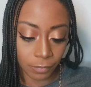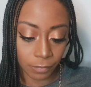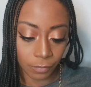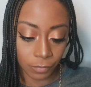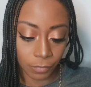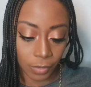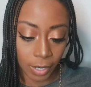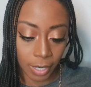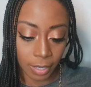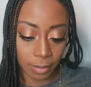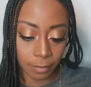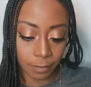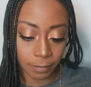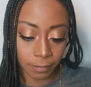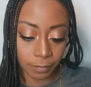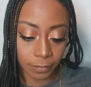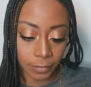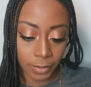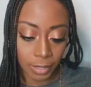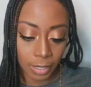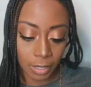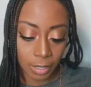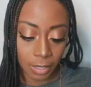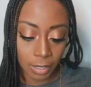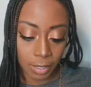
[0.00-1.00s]
right.
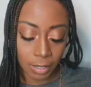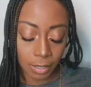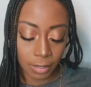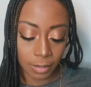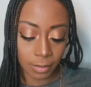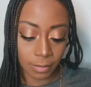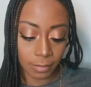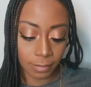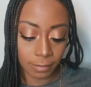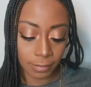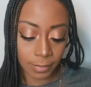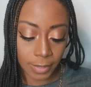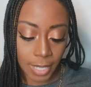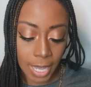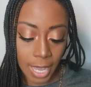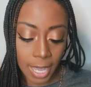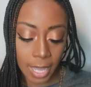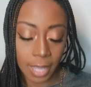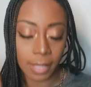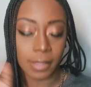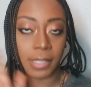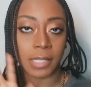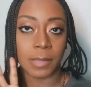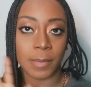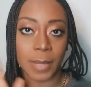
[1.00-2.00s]

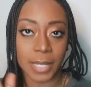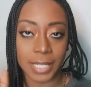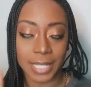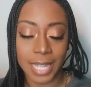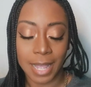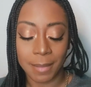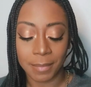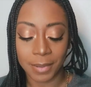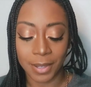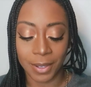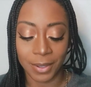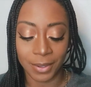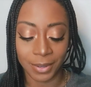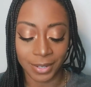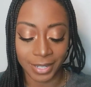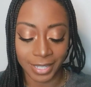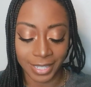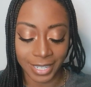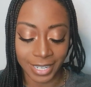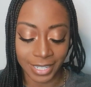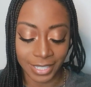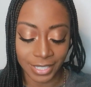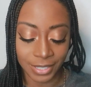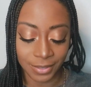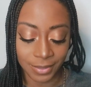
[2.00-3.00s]
Yay, this is my snap code in
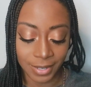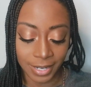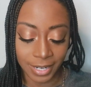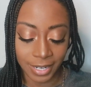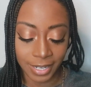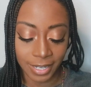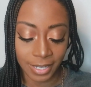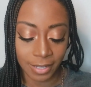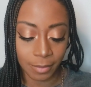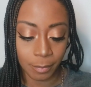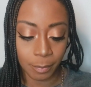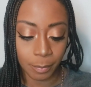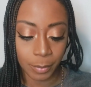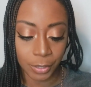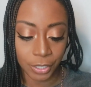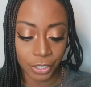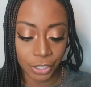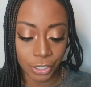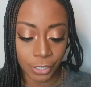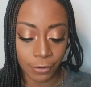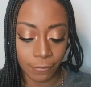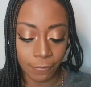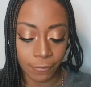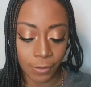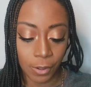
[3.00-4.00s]
case you wanna
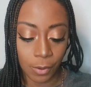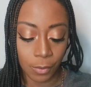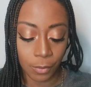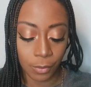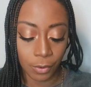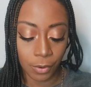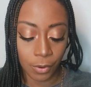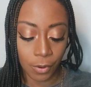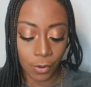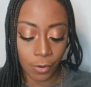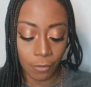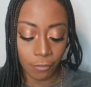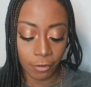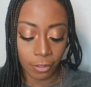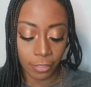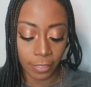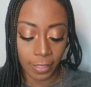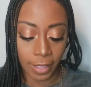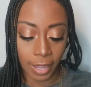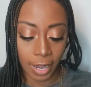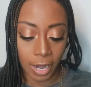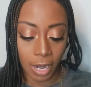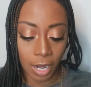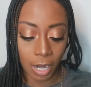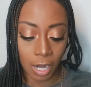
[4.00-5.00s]
put your phone over
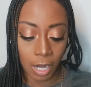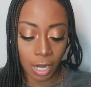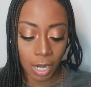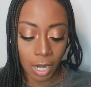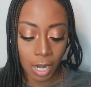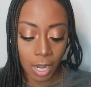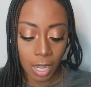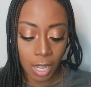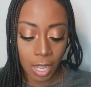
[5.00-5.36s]
there.